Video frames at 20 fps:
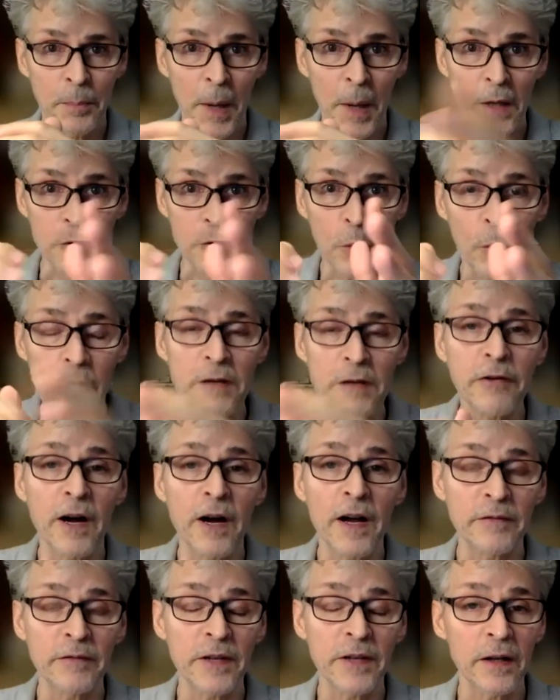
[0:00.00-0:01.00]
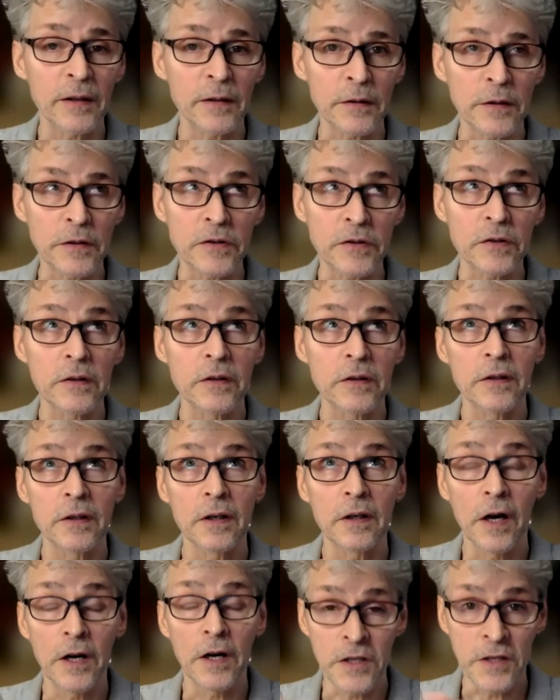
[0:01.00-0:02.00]
about $25
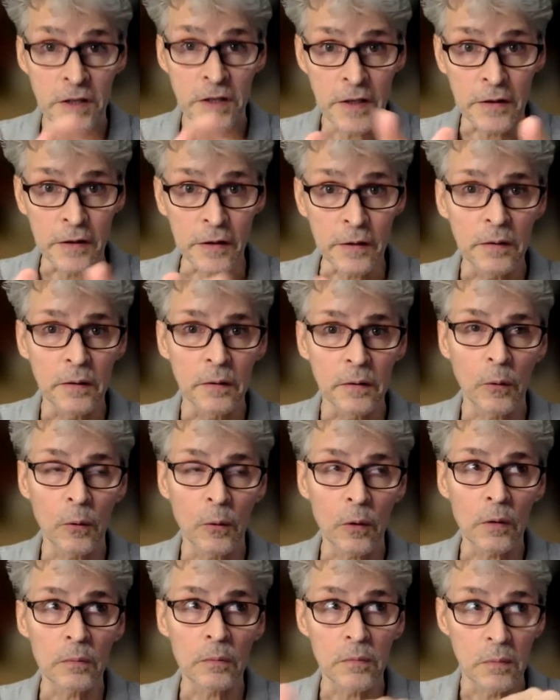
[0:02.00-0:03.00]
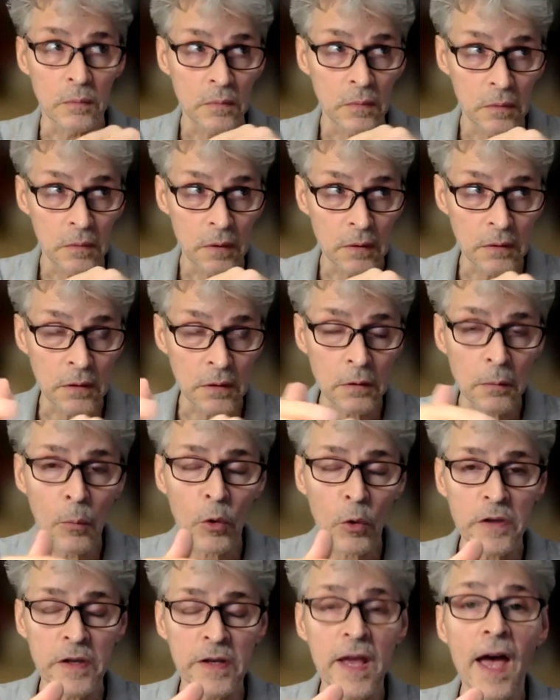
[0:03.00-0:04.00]
a year, or a little
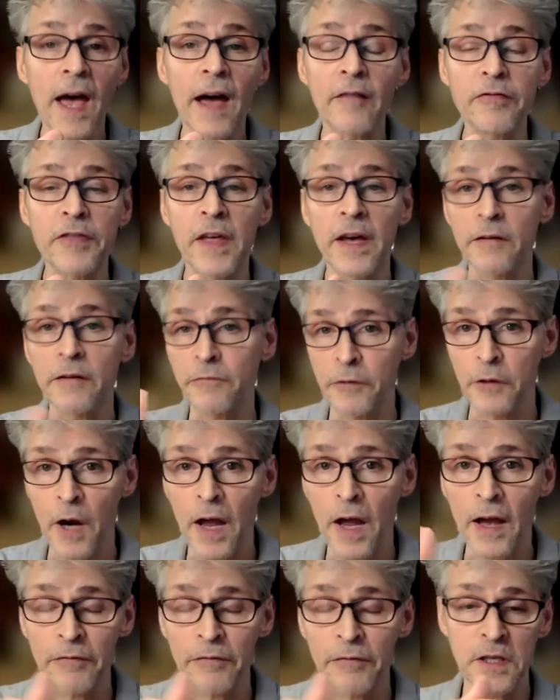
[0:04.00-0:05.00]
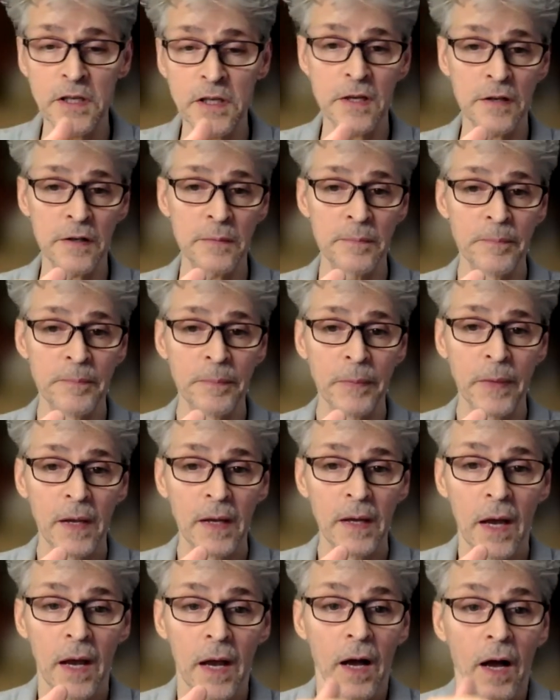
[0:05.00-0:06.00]
more than half that for half a year.
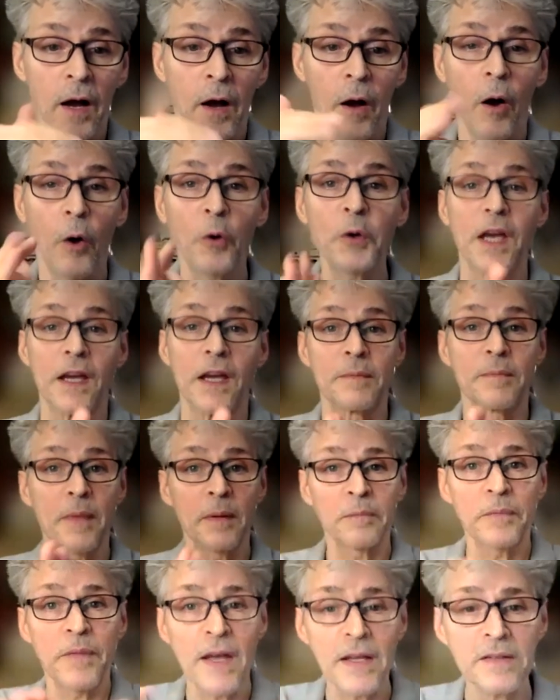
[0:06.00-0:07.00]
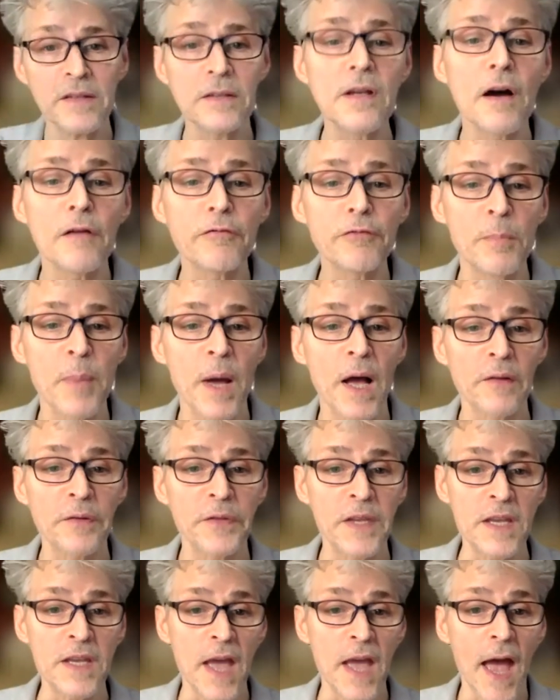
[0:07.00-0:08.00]
Okay, that's enough about
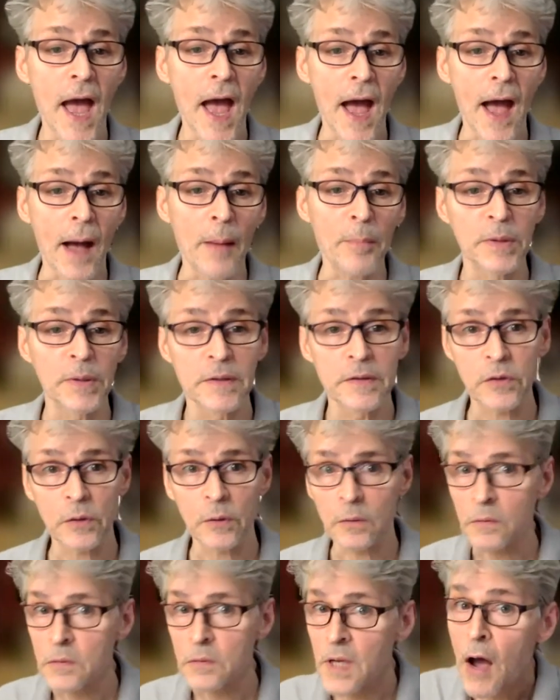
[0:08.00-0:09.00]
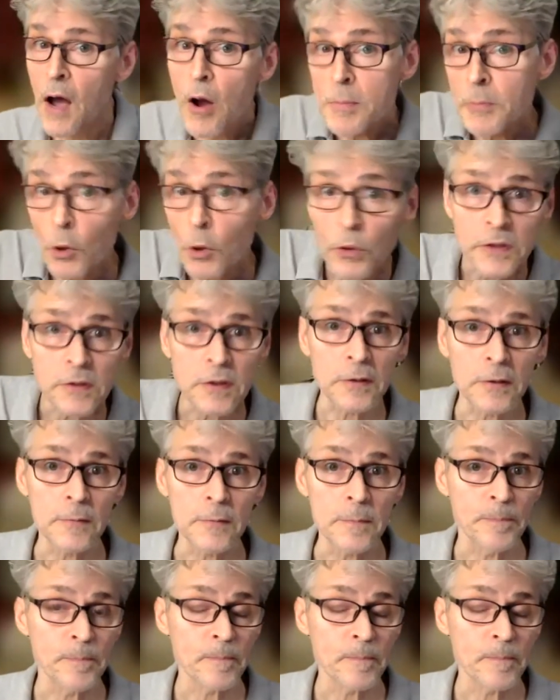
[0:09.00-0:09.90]
the app. So now I'm going to